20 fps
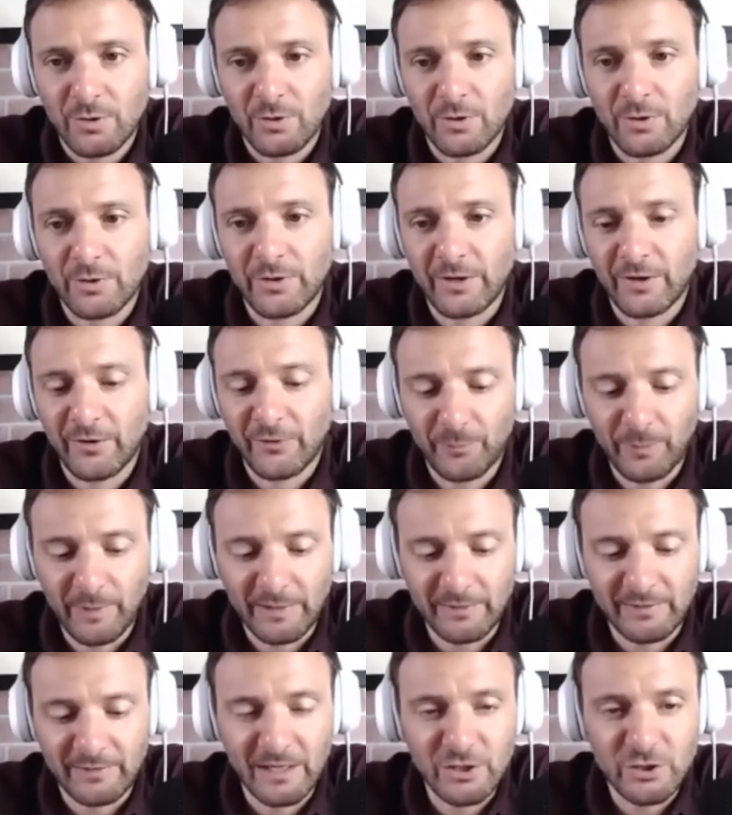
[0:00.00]
an
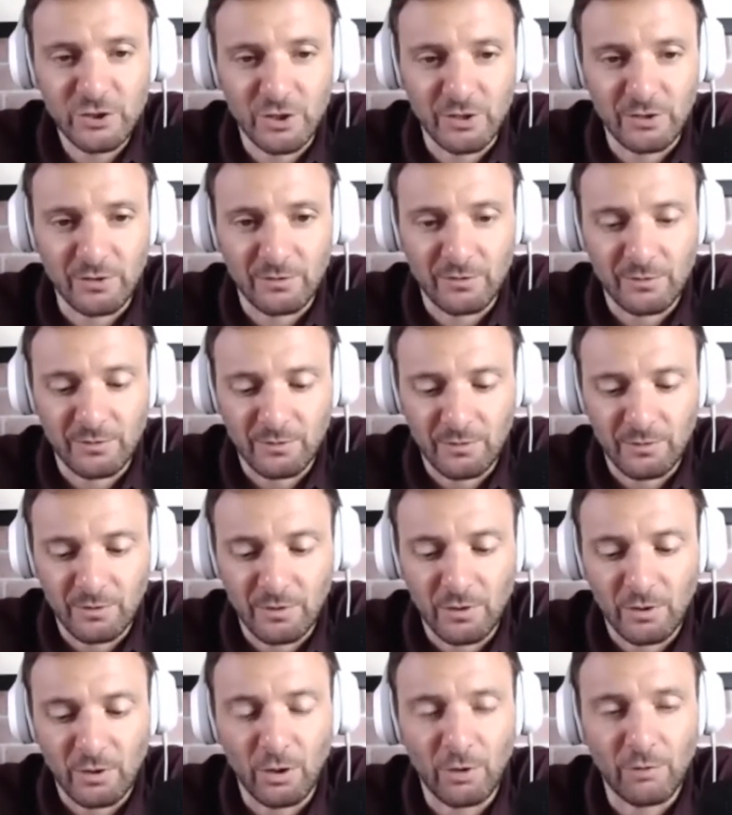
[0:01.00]
expectation
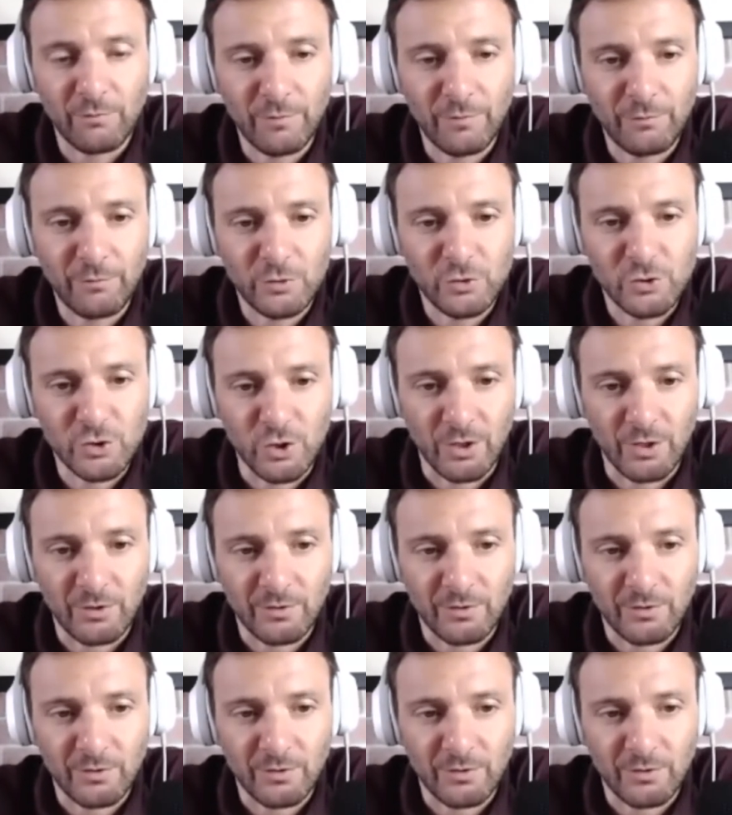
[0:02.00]
of the future.